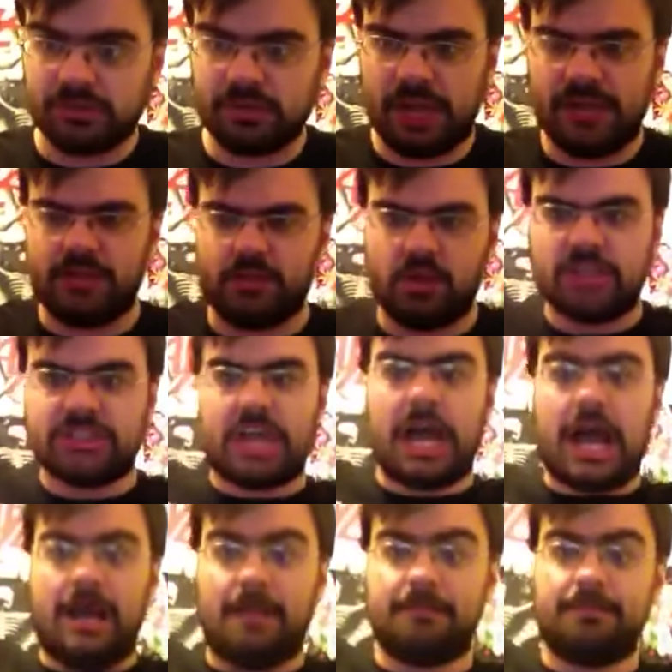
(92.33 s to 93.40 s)
and they're on
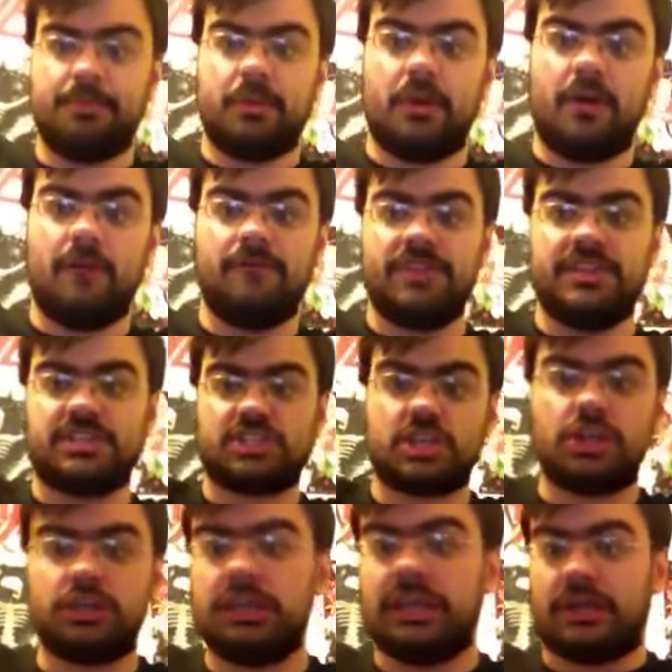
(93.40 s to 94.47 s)
top of this
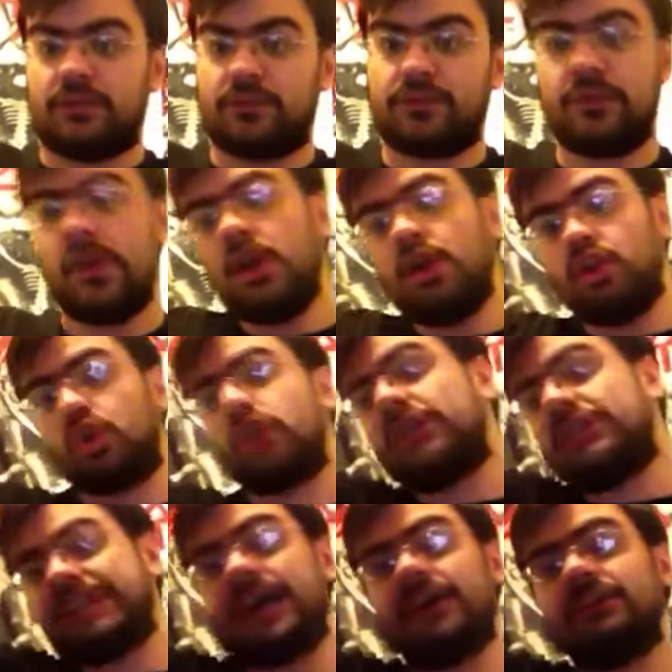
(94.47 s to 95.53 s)
cliff looking
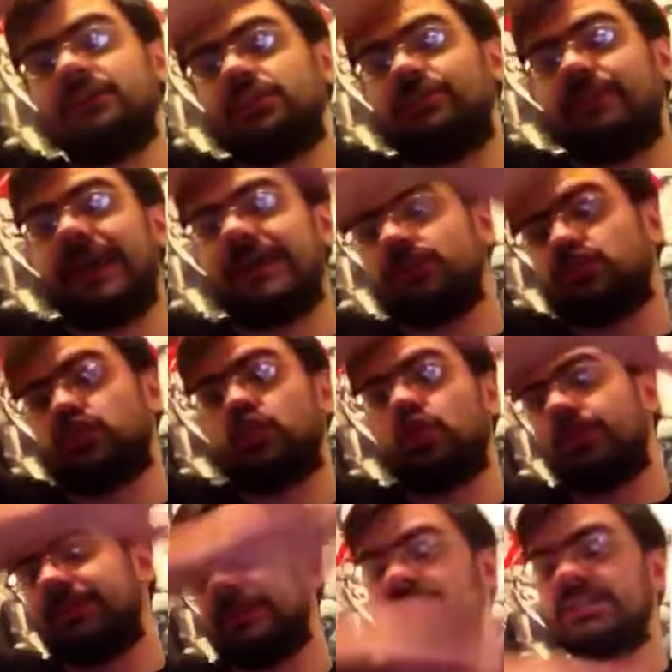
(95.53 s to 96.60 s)
down into the magic
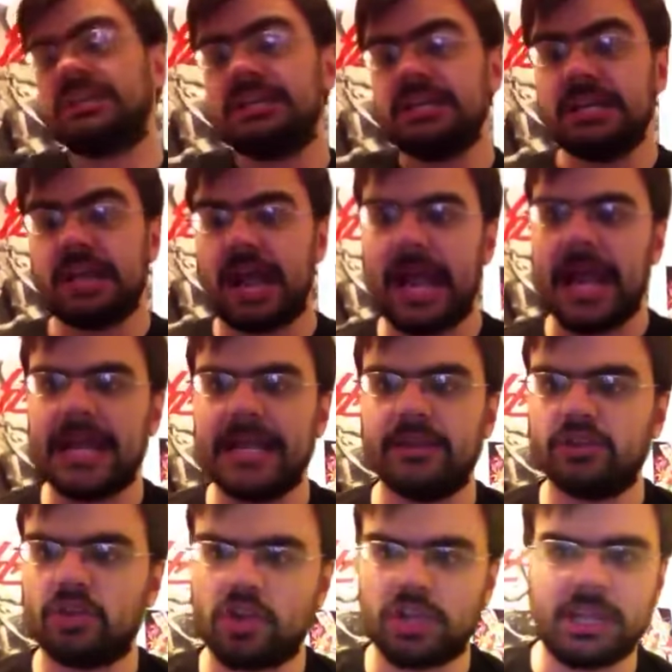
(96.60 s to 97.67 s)
tournament, and they're
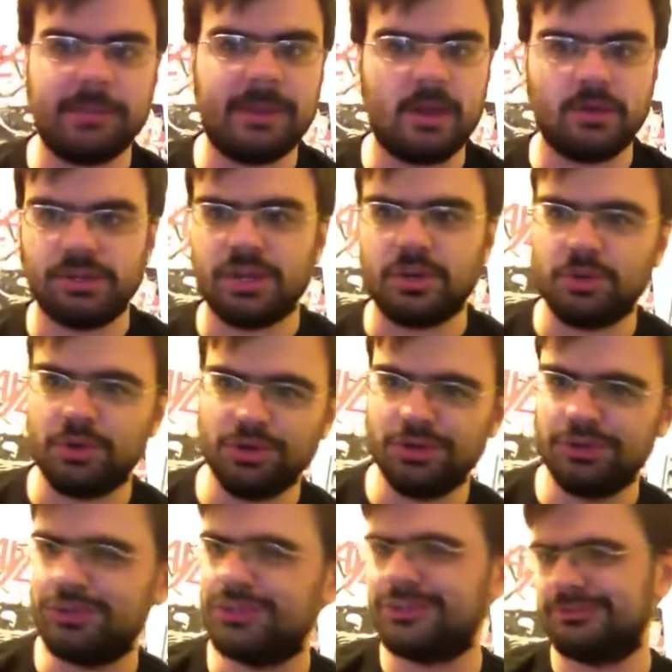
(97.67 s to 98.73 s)
talking about, you know,
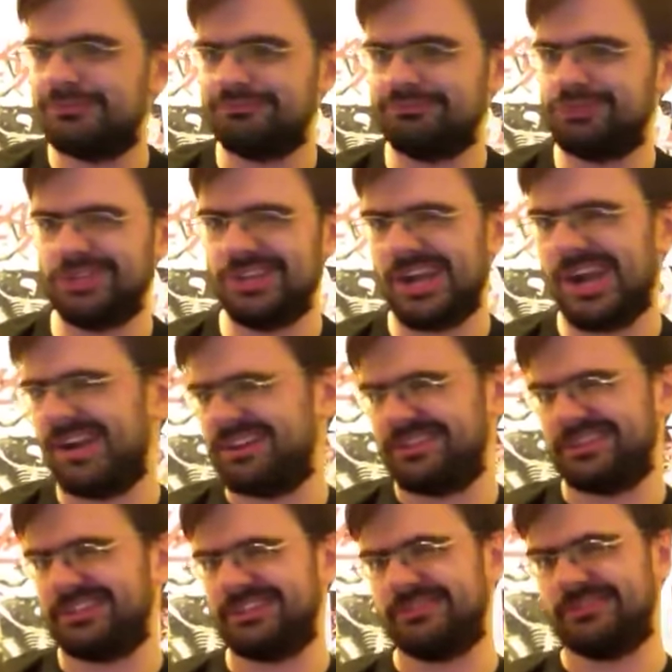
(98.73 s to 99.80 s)
Urza and Giall
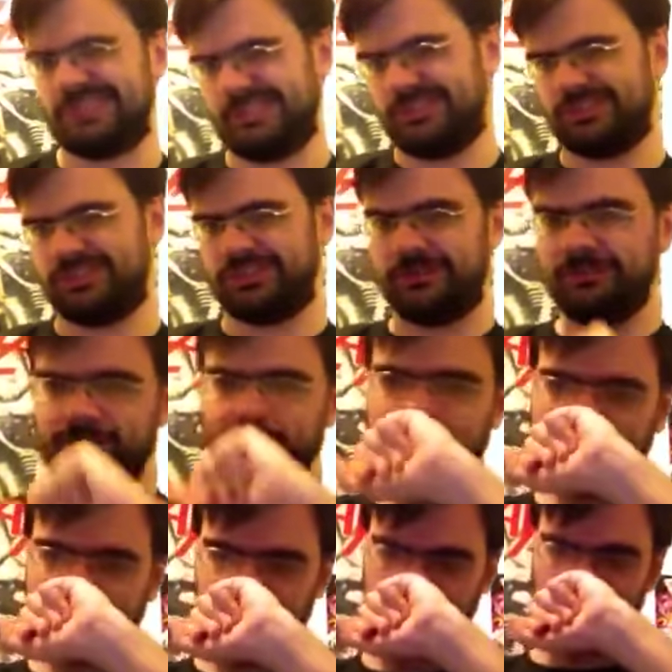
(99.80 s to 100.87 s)
and their relationship.
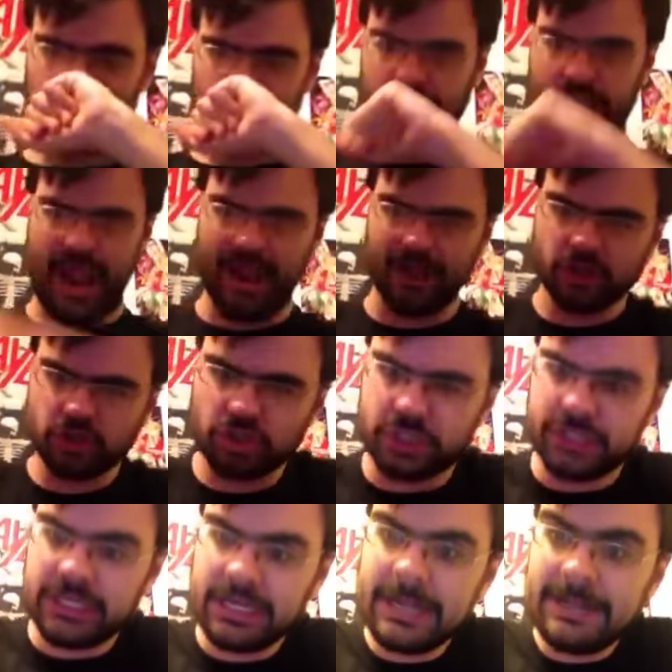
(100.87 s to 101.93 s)

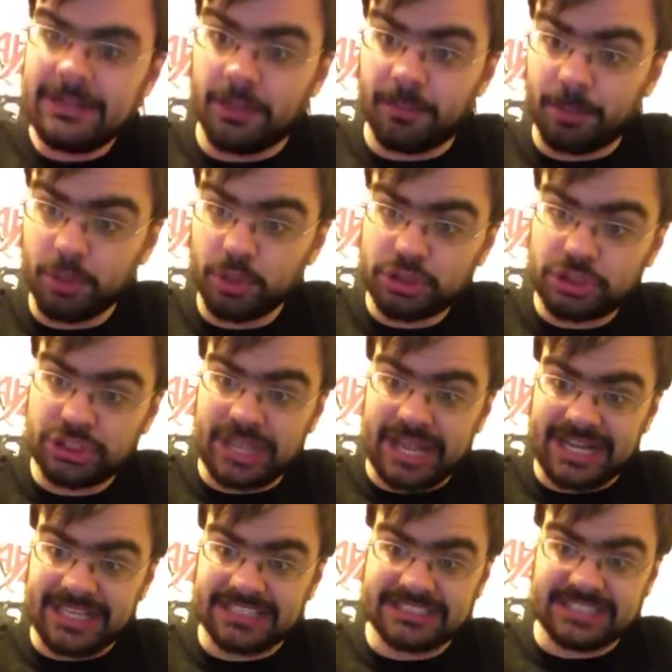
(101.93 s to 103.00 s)
Actually, the person
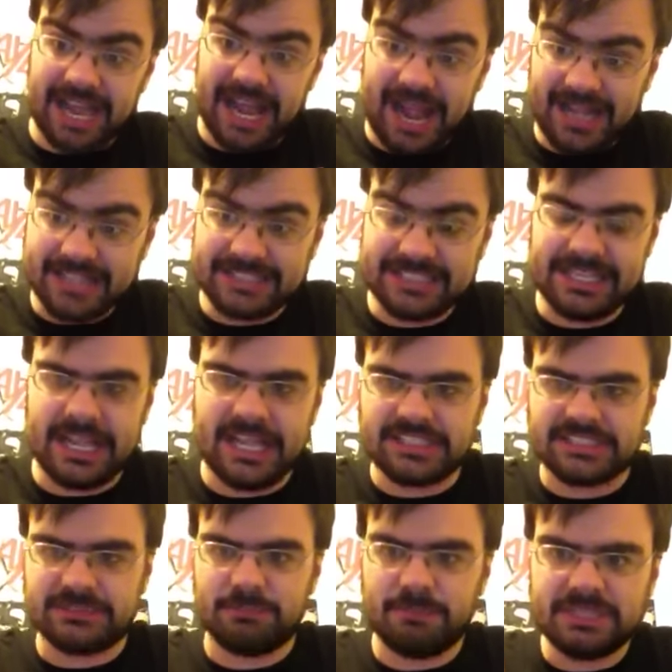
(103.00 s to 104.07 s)
that is acting
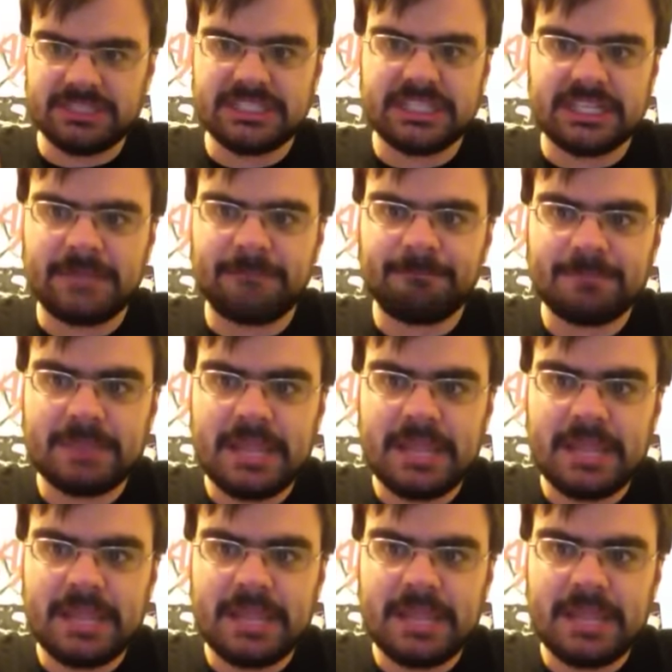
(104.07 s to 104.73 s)
as Mystigun,